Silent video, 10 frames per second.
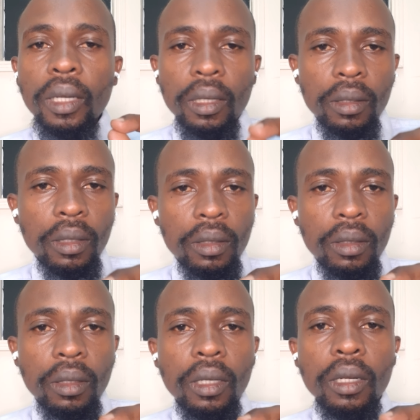exist.
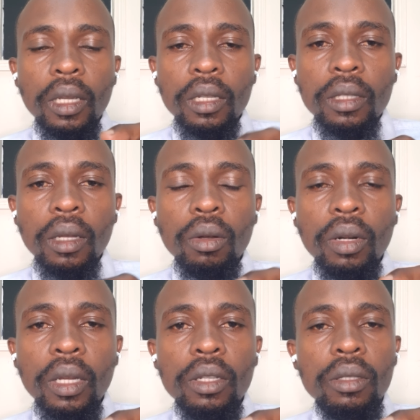In case the
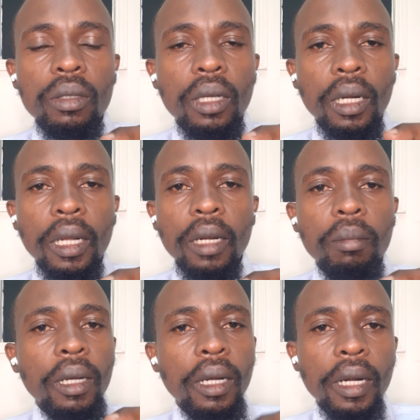owner is declared
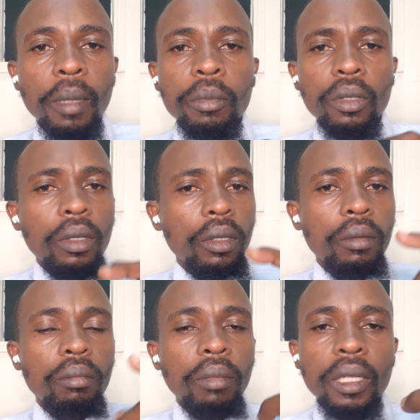bankrupt or
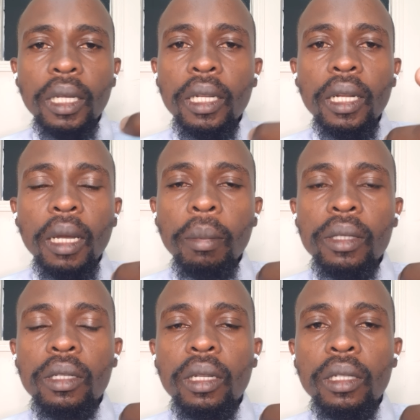mentally
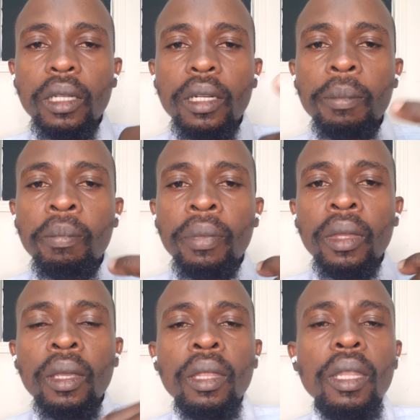incapacitated,
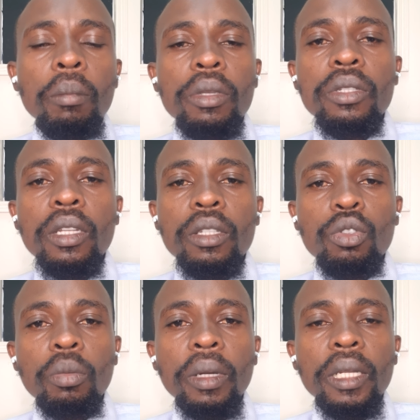the business
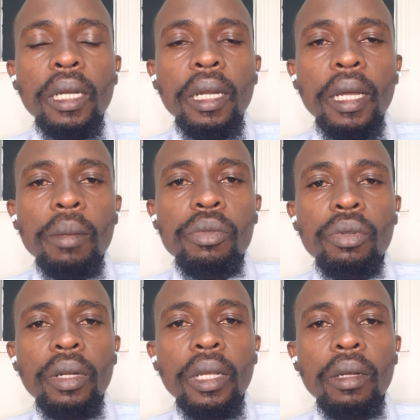automatically comes to
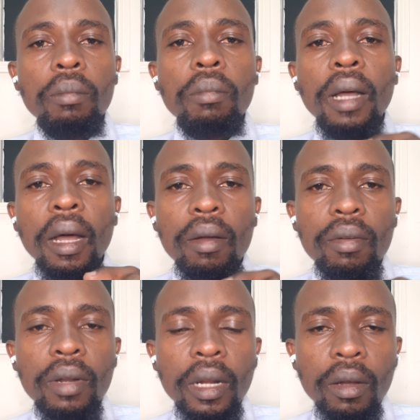an end.
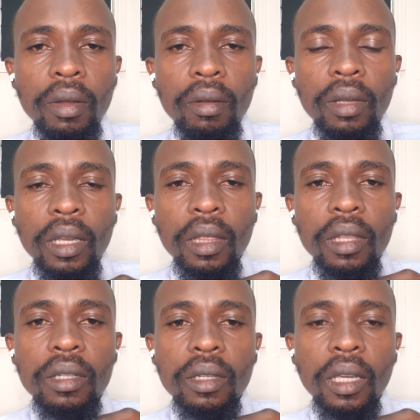Now, in
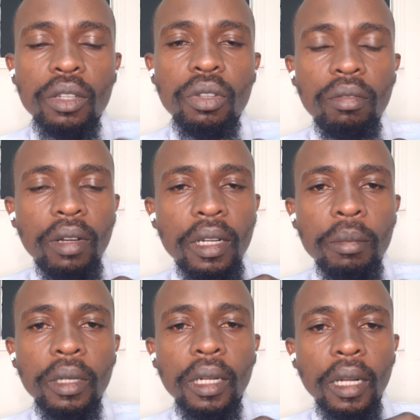this case of a
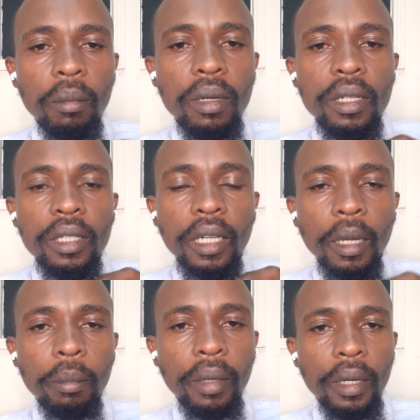limited liability
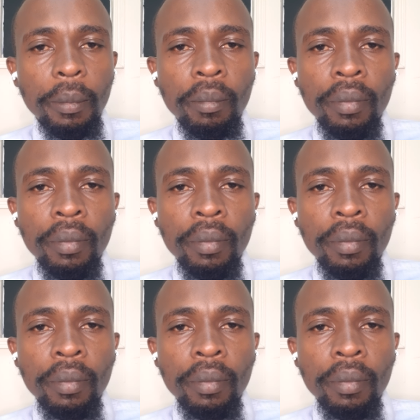company,